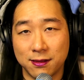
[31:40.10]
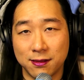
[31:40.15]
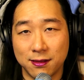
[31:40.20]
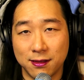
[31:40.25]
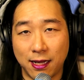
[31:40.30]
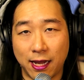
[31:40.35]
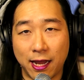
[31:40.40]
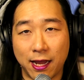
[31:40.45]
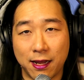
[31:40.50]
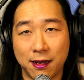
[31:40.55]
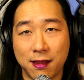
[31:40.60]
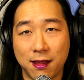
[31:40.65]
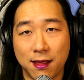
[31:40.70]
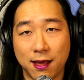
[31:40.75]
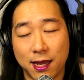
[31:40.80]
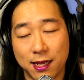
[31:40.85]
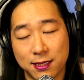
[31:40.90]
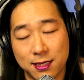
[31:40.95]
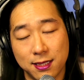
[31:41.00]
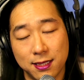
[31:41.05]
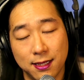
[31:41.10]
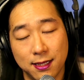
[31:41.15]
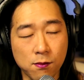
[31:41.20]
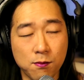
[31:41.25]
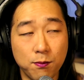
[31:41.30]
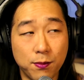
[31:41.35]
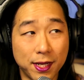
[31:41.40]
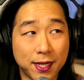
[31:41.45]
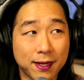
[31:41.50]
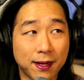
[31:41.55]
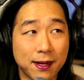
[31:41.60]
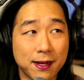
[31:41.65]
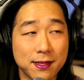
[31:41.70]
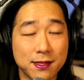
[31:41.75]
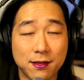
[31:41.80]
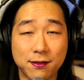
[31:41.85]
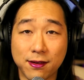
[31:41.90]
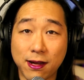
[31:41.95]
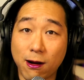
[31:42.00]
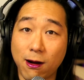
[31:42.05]
And that because
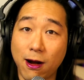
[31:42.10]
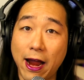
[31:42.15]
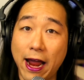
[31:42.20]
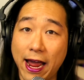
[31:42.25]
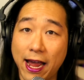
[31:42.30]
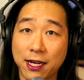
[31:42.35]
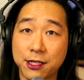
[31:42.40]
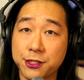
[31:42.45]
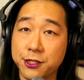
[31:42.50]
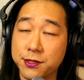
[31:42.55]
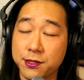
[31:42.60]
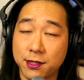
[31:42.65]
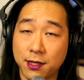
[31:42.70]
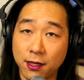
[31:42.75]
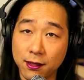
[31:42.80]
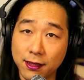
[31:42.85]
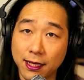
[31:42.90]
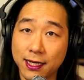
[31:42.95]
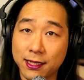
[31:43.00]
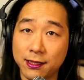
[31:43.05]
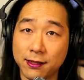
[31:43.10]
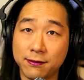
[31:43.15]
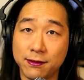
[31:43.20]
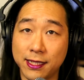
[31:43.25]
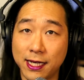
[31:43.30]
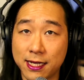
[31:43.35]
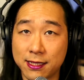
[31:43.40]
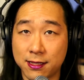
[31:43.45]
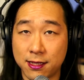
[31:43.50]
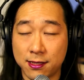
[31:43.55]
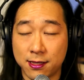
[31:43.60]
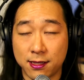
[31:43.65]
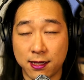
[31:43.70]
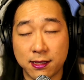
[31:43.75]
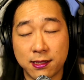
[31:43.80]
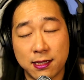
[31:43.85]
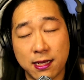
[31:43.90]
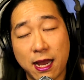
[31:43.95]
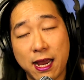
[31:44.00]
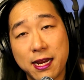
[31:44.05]
of our actions collectively as a
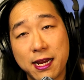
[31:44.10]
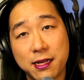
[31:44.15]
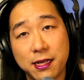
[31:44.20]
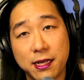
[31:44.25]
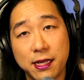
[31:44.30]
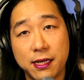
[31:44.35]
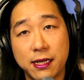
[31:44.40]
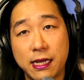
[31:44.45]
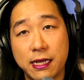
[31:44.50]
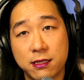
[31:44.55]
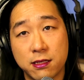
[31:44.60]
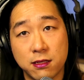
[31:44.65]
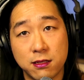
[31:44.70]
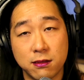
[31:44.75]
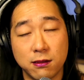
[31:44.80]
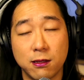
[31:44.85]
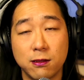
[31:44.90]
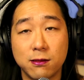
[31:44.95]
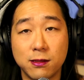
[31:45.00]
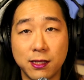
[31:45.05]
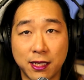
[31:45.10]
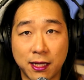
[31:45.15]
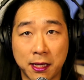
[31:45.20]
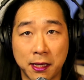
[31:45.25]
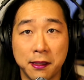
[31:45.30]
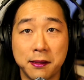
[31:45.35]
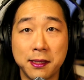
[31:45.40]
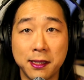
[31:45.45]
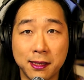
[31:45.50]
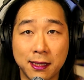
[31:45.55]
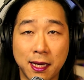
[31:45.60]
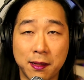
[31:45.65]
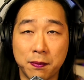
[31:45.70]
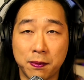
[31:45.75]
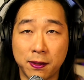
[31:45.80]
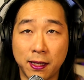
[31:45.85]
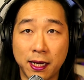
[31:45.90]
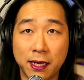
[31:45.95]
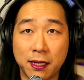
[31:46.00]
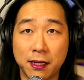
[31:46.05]
society is slowly killing that
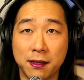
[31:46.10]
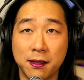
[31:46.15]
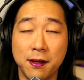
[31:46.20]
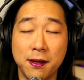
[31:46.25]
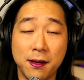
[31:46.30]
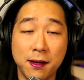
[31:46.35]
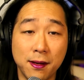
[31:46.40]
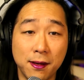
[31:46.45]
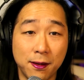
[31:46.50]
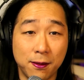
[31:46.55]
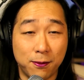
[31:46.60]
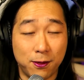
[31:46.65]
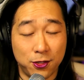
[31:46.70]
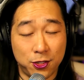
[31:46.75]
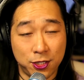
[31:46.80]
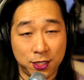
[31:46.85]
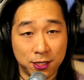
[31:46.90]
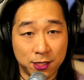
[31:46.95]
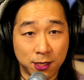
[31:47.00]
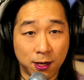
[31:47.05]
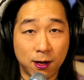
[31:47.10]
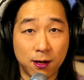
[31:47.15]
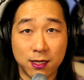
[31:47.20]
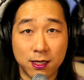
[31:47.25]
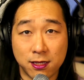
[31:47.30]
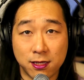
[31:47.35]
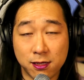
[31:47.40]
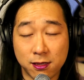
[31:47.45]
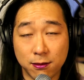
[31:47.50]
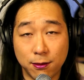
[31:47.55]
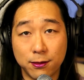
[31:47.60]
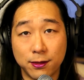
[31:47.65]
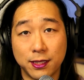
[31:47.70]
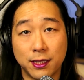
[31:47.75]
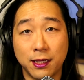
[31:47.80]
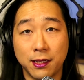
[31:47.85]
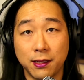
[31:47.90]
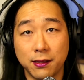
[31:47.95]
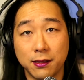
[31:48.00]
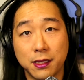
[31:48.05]
planet, which in turn is slowly
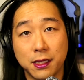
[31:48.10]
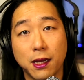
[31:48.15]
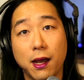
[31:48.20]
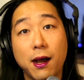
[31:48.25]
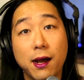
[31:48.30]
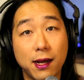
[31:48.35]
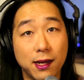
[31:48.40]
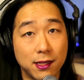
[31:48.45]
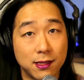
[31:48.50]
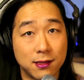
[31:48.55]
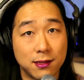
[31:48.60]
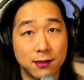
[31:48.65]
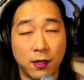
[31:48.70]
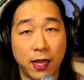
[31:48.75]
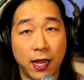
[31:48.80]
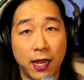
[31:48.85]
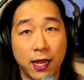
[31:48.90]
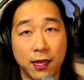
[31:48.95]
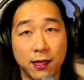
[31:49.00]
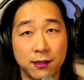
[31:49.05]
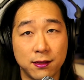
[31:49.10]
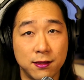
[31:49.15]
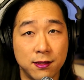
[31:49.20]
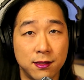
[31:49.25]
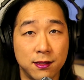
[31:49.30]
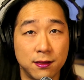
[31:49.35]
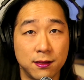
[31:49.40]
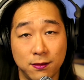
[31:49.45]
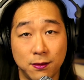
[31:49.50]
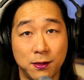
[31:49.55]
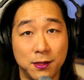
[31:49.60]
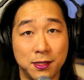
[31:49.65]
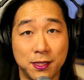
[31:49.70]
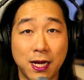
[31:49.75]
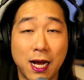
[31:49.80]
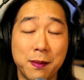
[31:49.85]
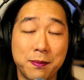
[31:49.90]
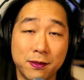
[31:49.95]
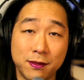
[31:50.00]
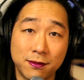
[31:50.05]
killing us. And on
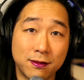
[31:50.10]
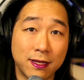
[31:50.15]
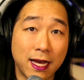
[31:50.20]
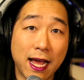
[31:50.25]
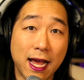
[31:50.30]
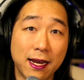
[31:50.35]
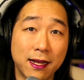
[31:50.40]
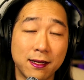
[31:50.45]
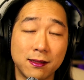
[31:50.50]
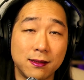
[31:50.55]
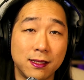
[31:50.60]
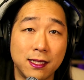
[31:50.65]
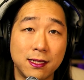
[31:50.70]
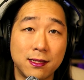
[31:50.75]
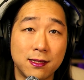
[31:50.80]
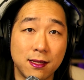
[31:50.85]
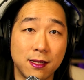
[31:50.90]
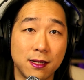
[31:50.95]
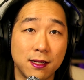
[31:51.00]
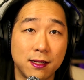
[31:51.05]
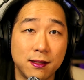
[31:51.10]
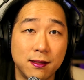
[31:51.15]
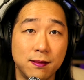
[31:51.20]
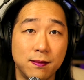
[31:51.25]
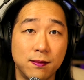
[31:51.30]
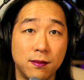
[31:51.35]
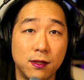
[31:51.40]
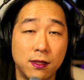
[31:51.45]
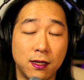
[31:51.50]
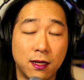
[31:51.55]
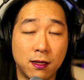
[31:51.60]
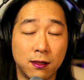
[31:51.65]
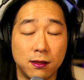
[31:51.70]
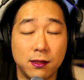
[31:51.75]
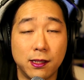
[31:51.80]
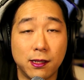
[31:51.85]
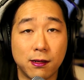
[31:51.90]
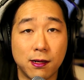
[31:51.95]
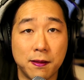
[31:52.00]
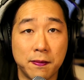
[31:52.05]
top of that, at least the
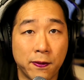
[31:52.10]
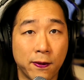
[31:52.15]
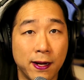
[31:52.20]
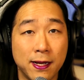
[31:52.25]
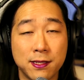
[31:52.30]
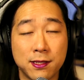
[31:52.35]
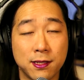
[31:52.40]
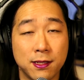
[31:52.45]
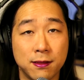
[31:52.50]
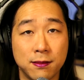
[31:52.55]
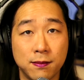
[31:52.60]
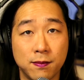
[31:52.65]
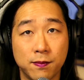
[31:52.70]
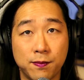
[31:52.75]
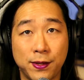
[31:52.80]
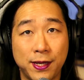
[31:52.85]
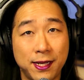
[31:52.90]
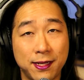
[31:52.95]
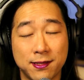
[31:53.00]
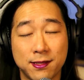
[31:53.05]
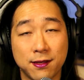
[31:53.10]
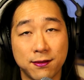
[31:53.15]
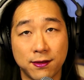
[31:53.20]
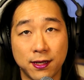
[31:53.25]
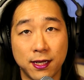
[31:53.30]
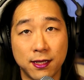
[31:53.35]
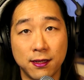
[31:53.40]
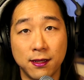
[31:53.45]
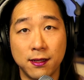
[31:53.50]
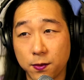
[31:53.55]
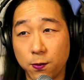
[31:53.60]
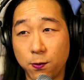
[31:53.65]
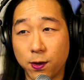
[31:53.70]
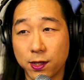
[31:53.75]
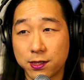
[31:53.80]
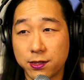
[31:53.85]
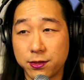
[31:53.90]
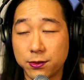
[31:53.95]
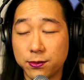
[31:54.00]
clear and present piece of it, what